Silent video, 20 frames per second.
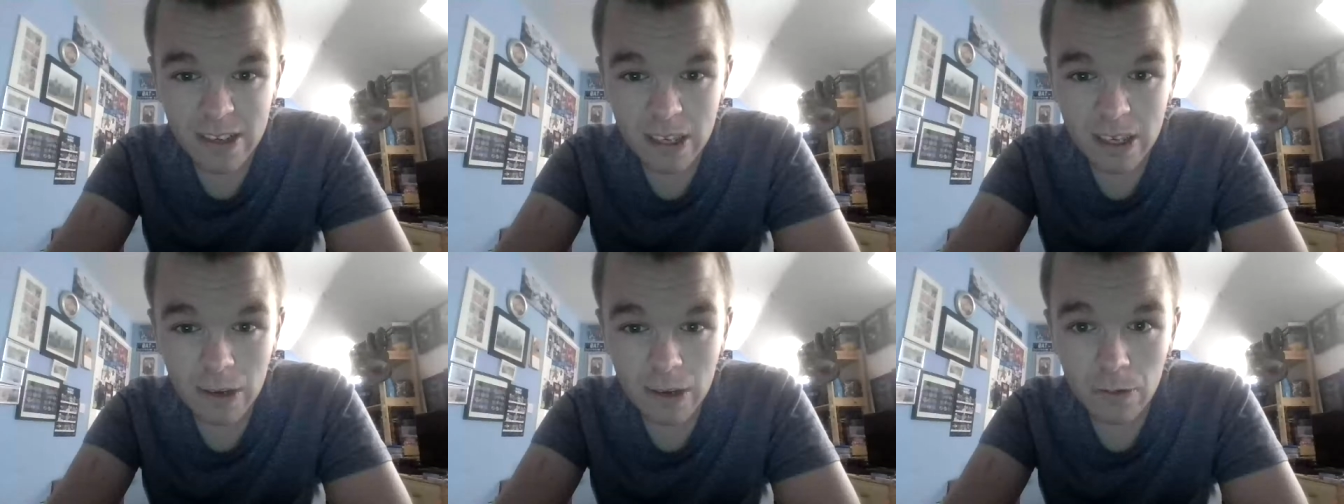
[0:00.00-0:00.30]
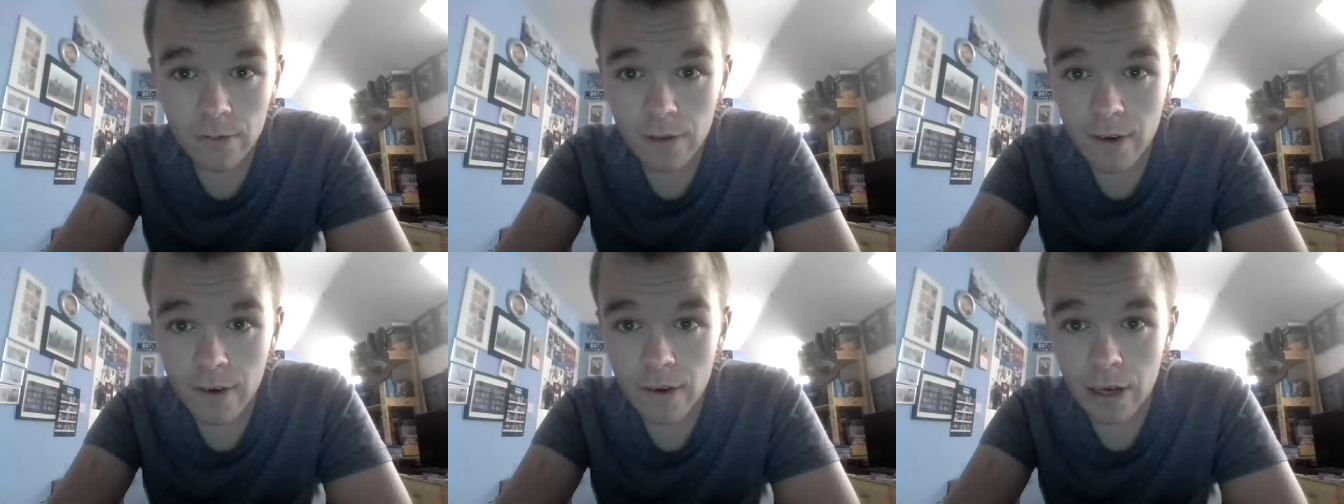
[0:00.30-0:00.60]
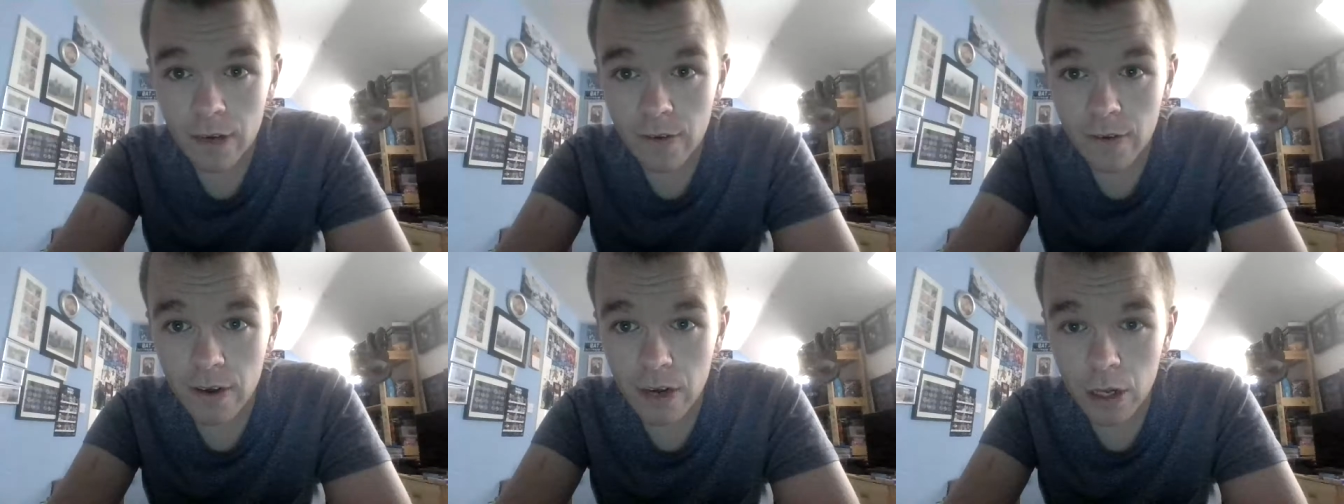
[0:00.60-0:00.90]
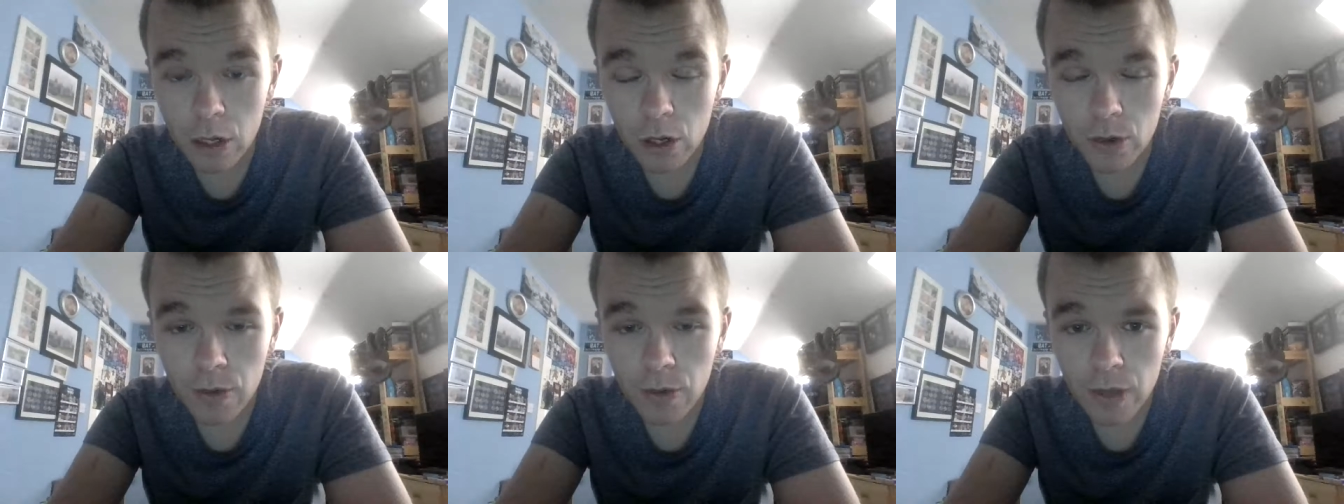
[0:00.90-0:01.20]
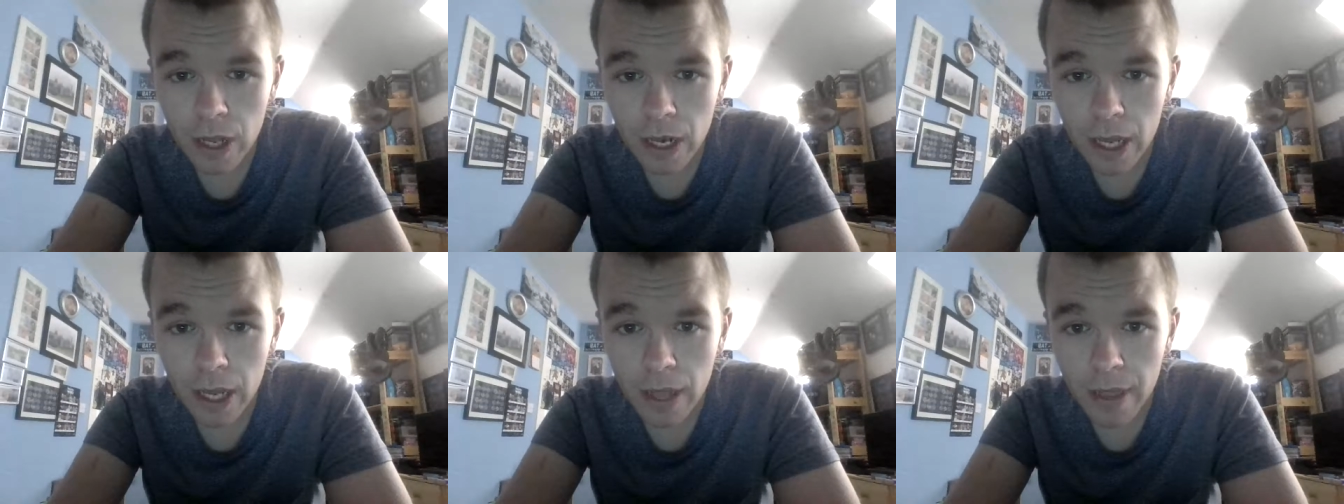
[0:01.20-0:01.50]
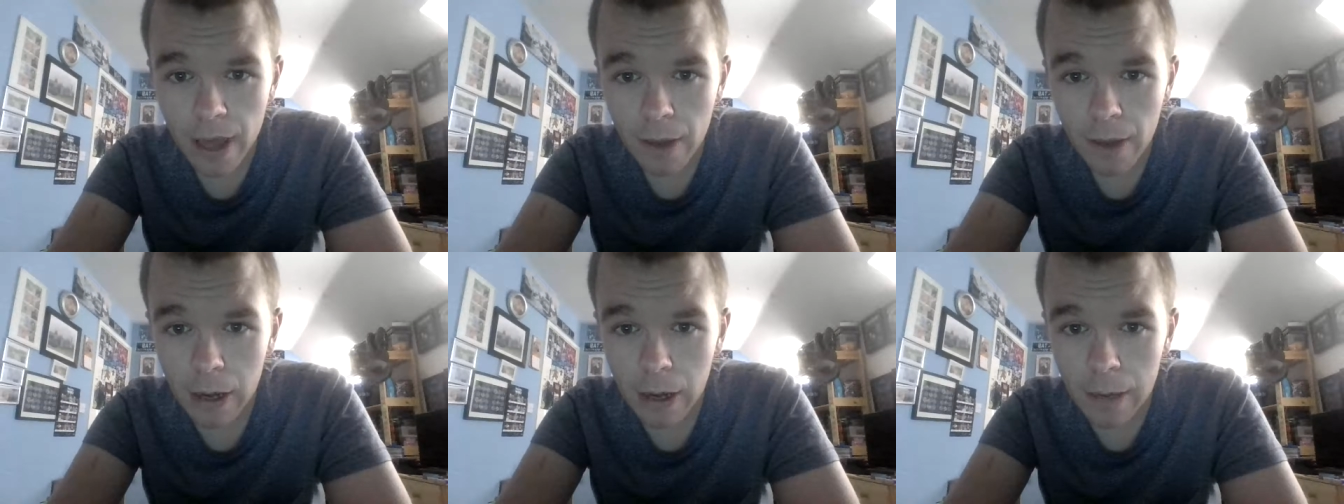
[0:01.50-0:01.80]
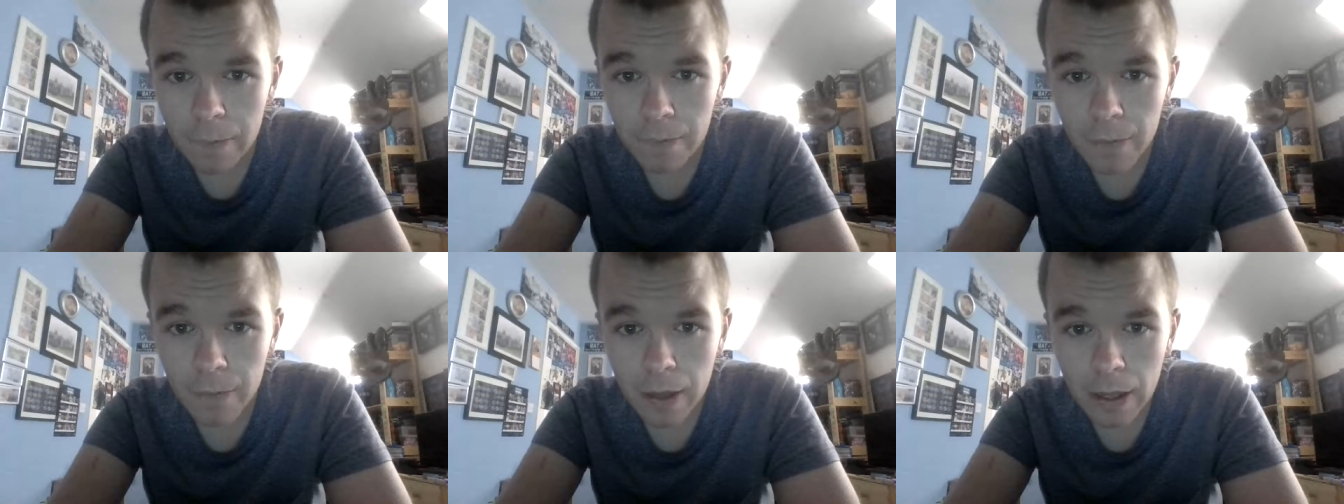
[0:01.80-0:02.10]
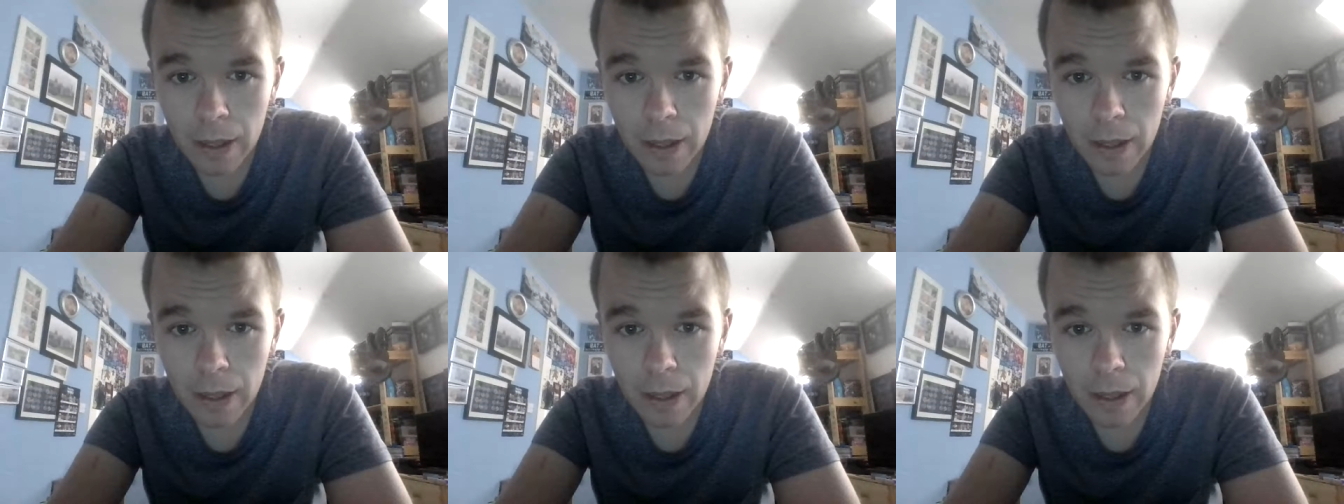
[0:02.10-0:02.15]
So very, very good. I like that one.